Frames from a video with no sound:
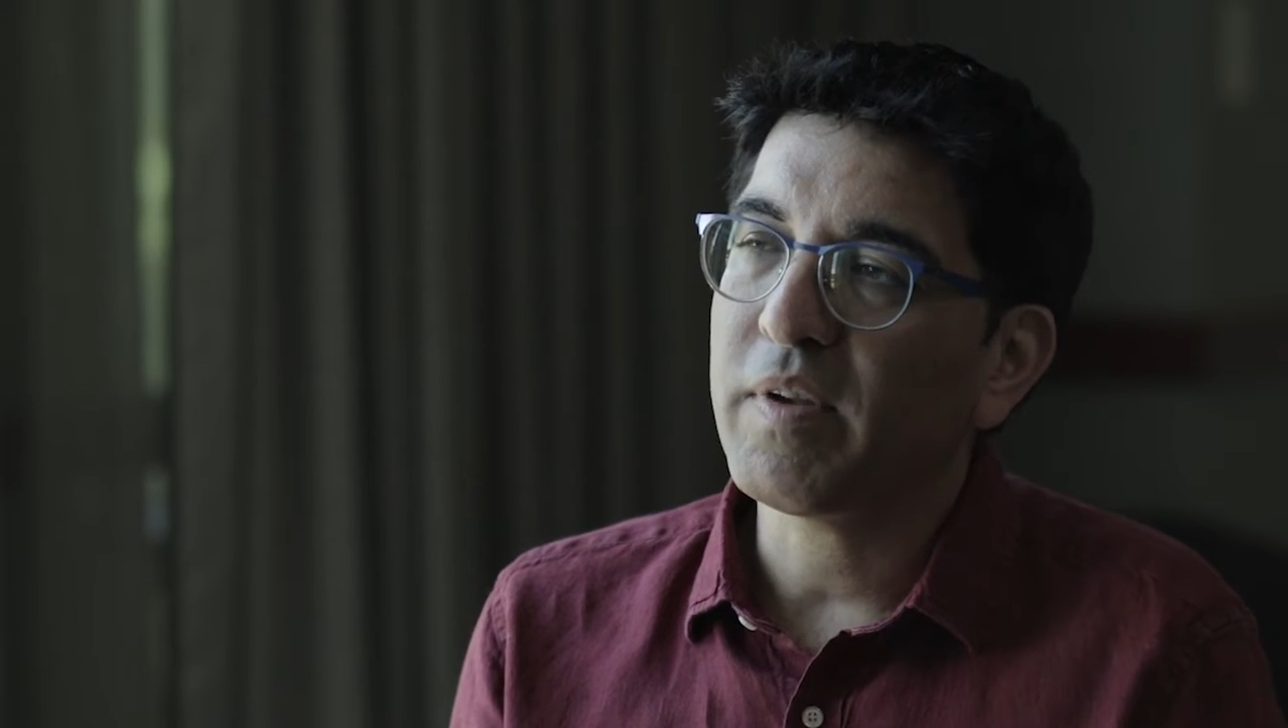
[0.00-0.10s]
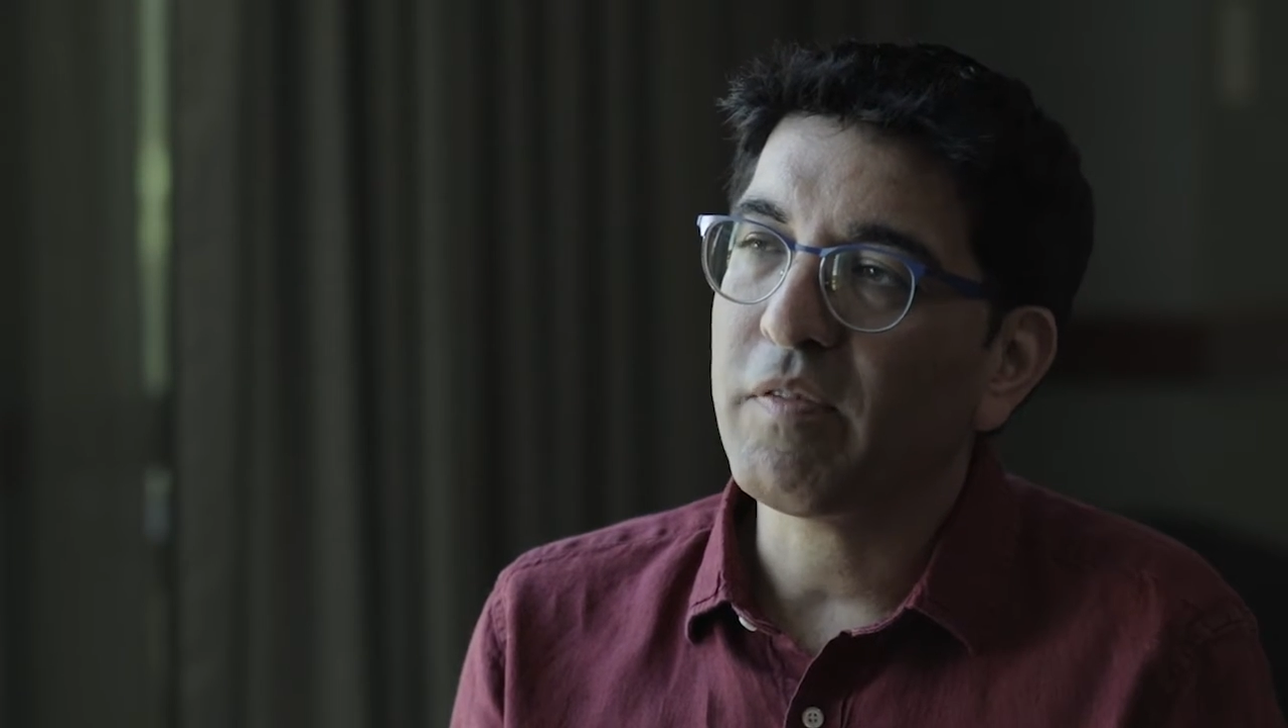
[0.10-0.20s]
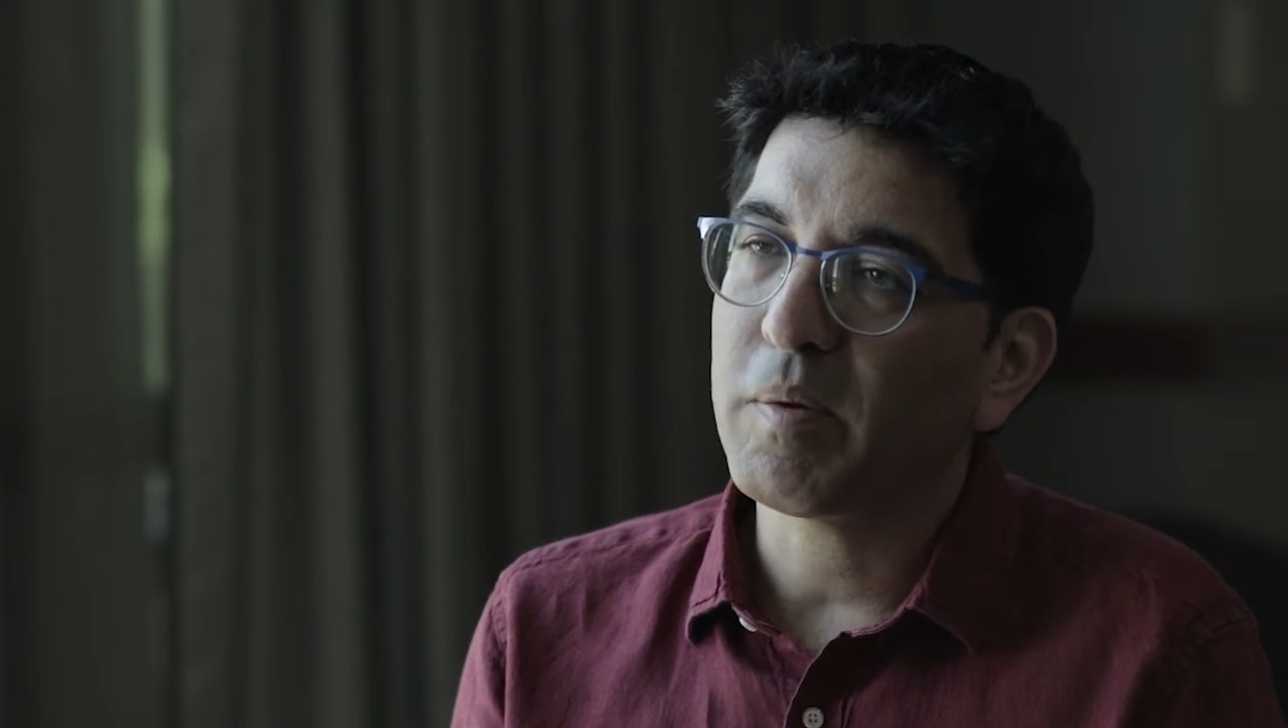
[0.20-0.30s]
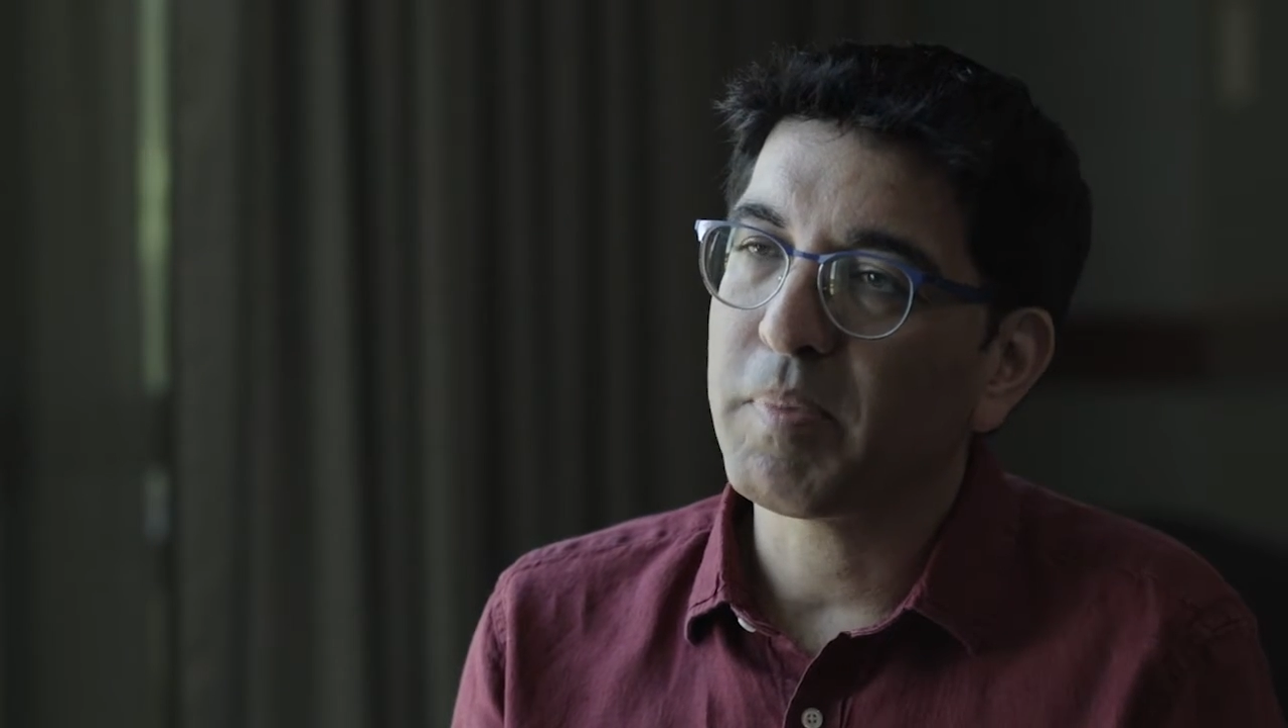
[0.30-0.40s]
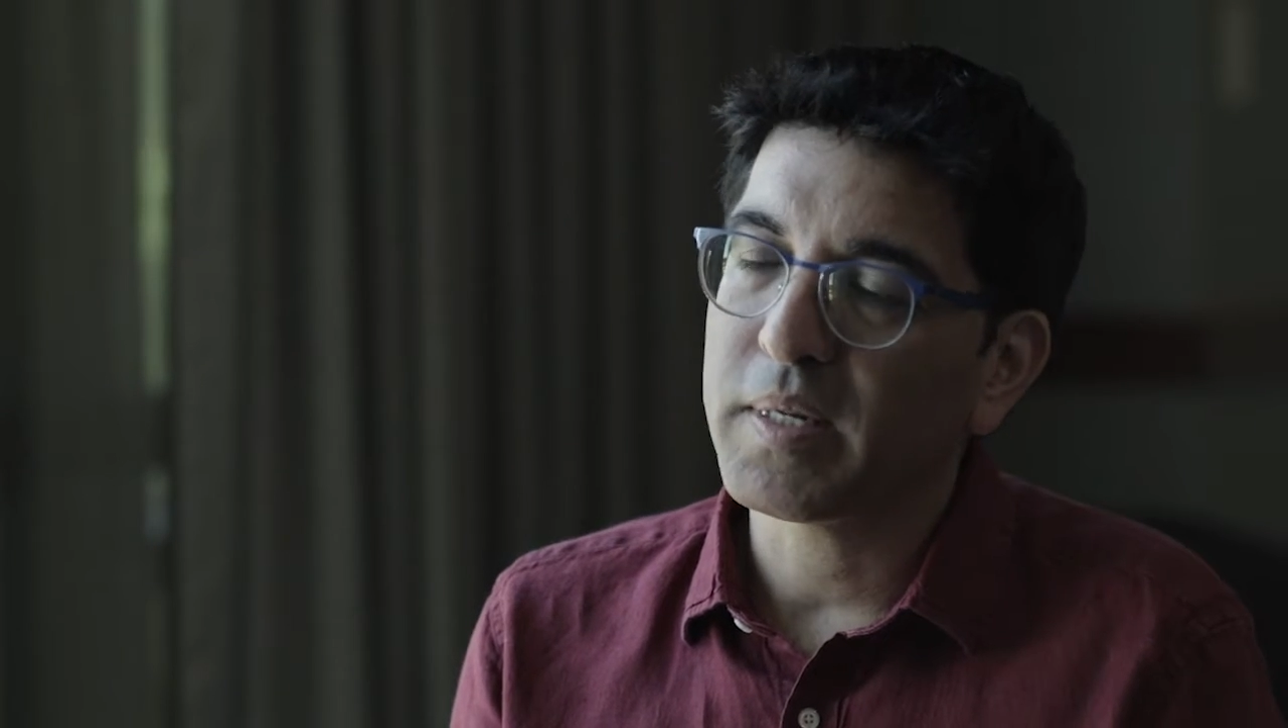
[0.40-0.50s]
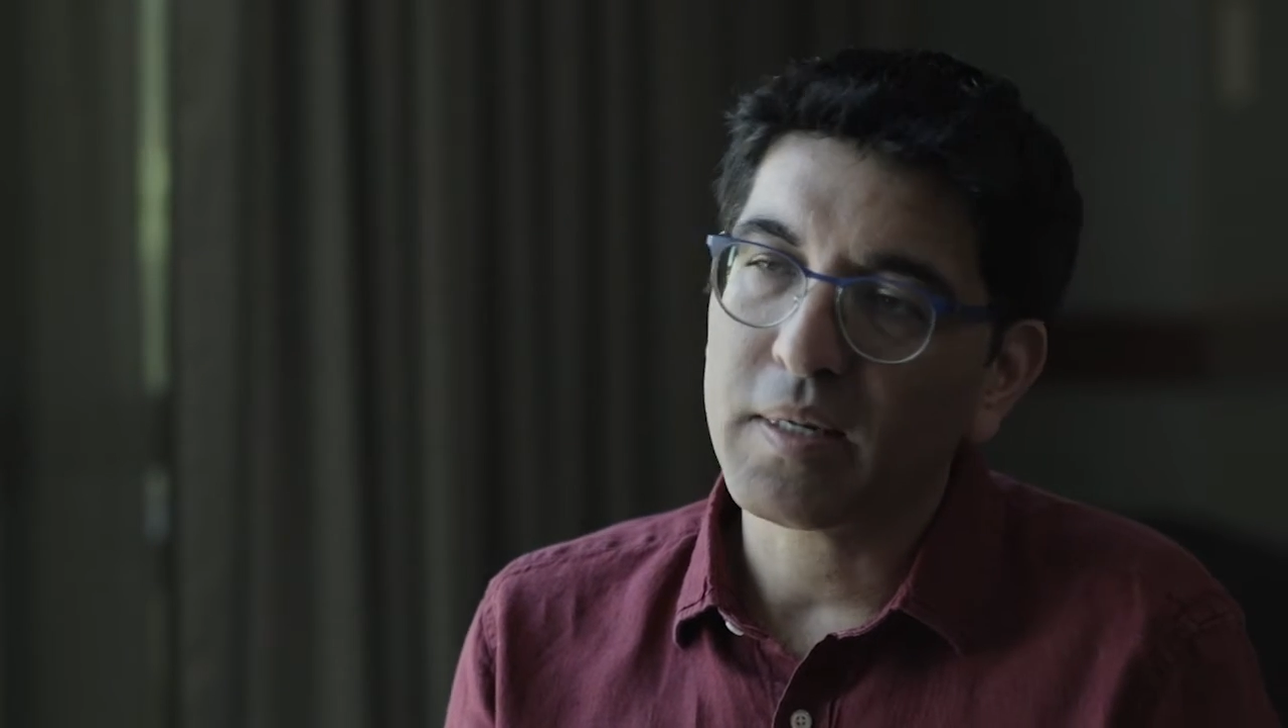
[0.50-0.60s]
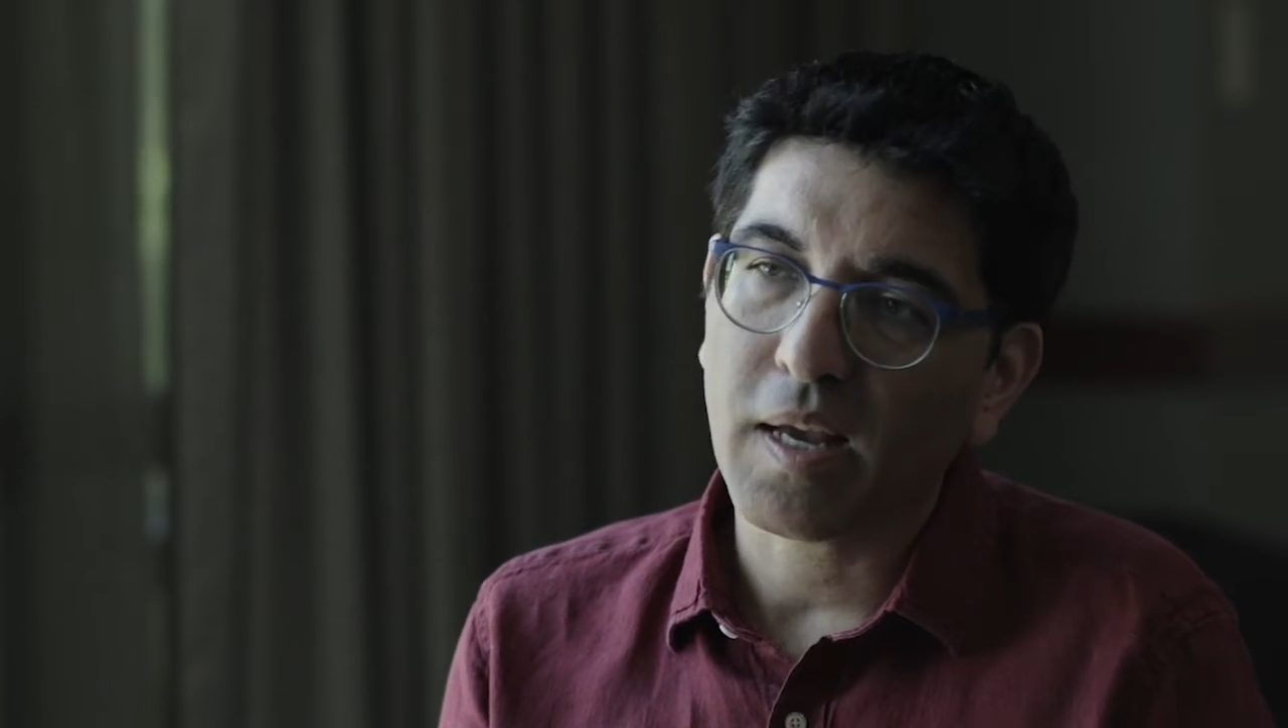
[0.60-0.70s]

never been to